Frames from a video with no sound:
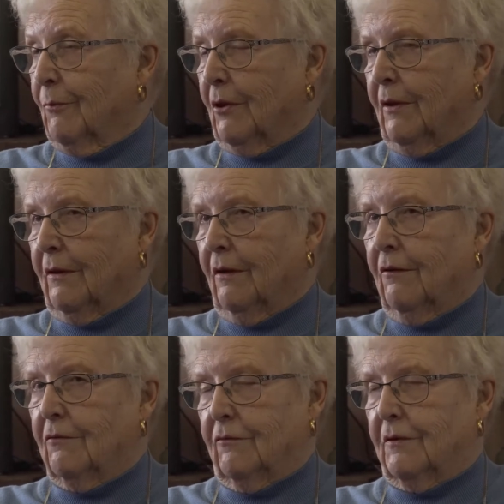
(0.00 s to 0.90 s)
but their
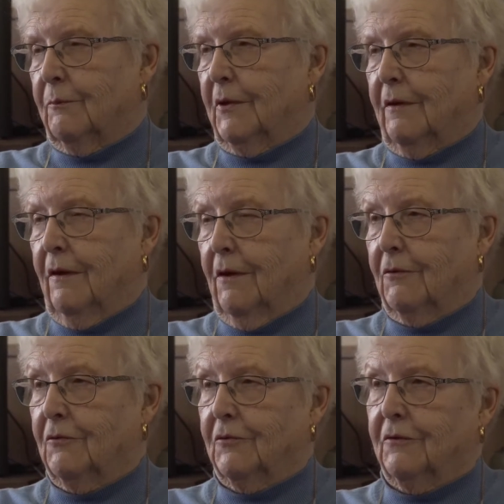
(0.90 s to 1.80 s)
house was big
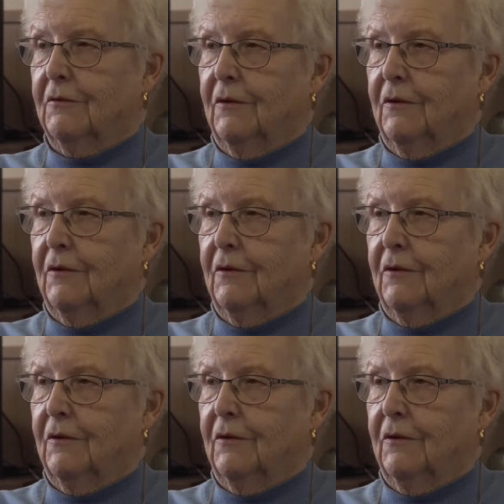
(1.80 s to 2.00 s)
house.